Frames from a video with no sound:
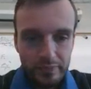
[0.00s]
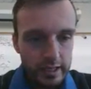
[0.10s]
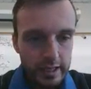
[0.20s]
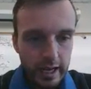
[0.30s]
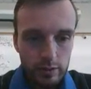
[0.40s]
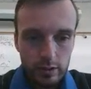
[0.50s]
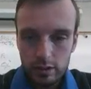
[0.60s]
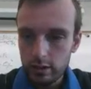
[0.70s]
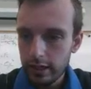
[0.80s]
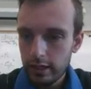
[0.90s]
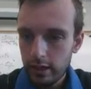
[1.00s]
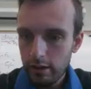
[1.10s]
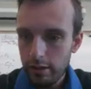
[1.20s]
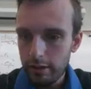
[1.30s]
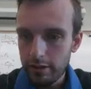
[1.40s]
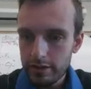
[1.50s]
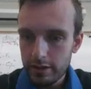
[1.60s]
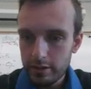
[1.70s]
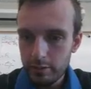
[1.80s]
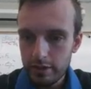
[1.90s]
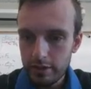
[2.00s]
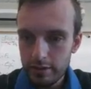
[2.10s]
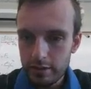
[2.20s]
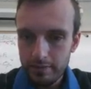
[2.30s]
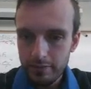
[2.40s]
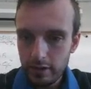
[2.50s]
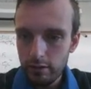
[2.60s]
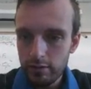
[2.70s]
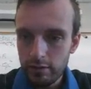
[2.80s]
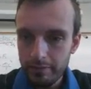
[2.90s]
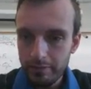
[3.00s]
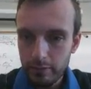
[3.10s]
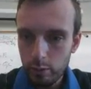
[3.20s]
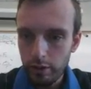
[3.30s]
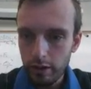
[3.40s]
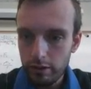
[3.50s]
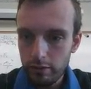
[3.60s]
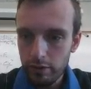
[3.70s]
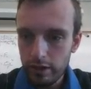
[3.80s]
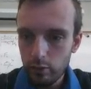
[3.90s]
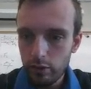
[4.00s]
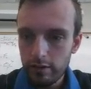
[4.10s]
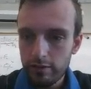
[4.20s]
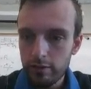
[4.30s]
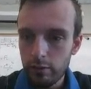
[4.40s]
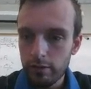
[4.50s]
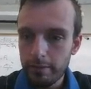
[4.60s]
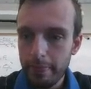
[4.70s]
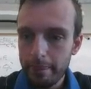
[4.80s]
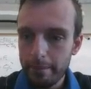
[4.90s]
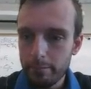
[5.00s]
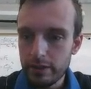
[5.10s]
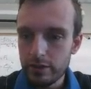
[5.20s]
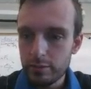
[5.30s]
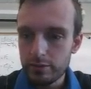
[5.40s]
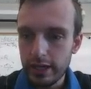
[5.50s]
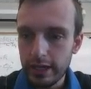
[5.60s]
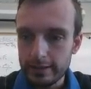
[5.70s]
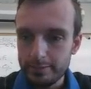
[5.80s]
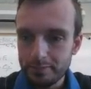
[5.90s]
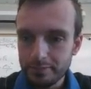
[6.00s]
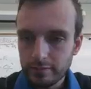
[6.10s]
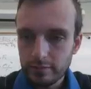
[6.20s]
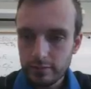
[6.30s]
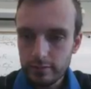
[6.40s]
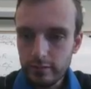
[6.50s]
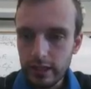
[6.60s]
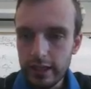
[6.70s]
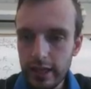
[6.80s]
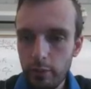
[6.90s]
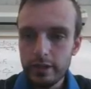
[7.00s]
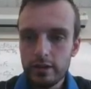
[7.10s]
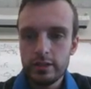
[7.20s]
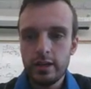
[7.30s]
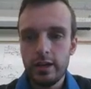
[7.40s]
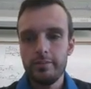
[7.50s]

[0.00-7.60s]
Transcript: and that would look like 36 meters over 0.314 meters per second. That would be our time.